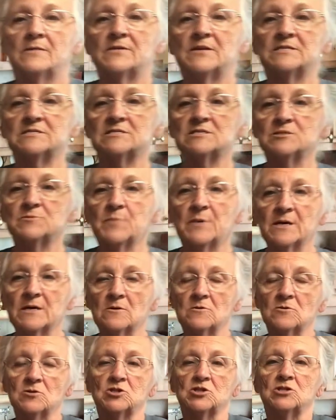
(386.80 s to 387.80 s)
This is
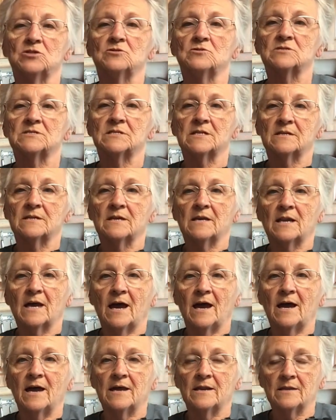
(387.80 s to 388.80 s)
pickle juice that
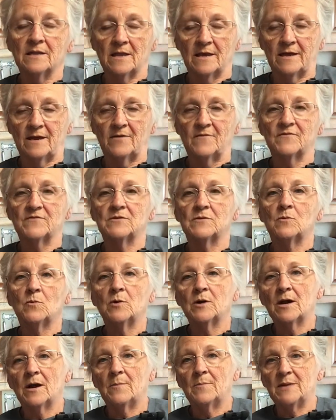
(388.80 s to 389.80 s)
I had left
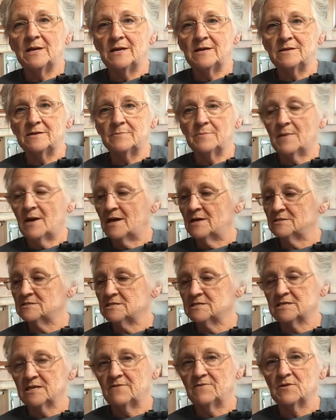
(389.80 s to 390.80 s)
where I made my
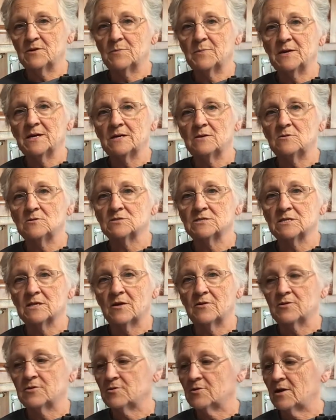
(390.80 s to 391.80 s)
stevia pickles the
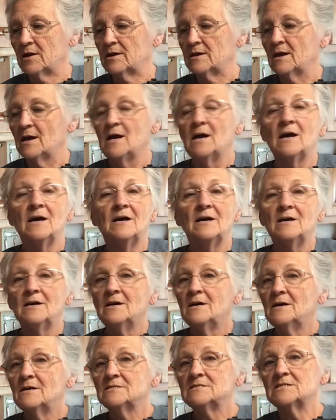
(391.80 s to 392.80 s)
other
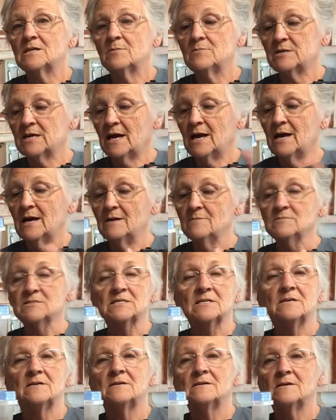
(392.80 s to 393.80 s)
day. Sometimes
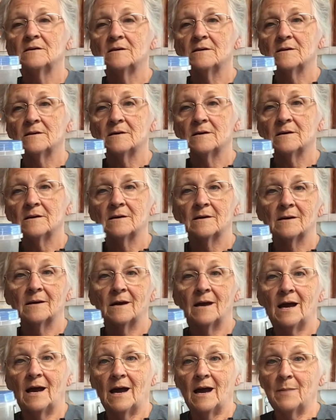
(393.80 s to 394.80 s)

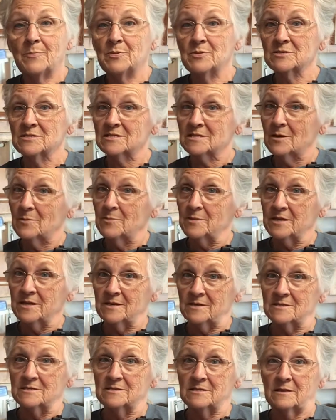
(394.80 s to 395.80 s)
I put some of
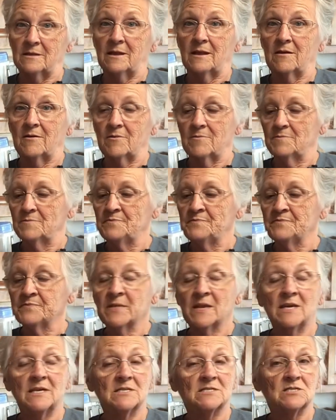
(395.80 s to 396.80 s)
this in there.
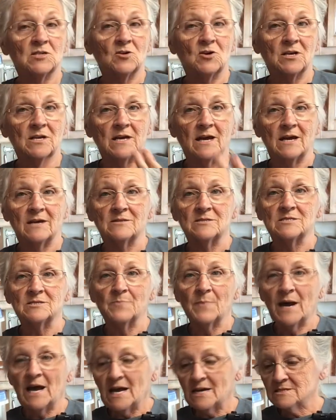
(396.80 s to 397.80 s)
It's already got the
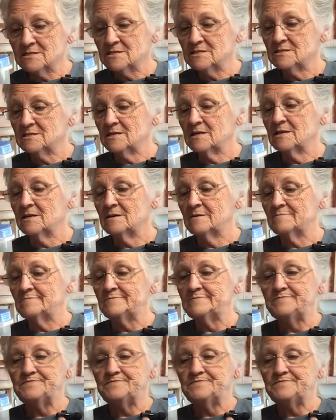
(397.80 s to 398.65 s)
spices in it.